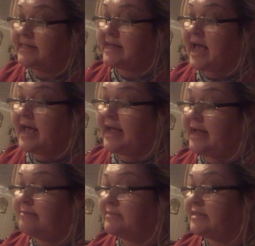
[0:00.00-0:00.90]

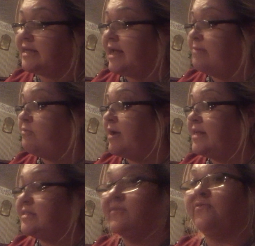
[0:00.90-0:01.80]
times, and what
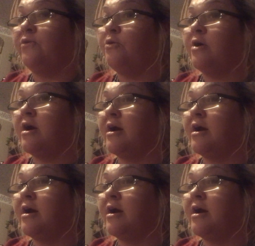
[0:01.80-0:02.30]
is the 4?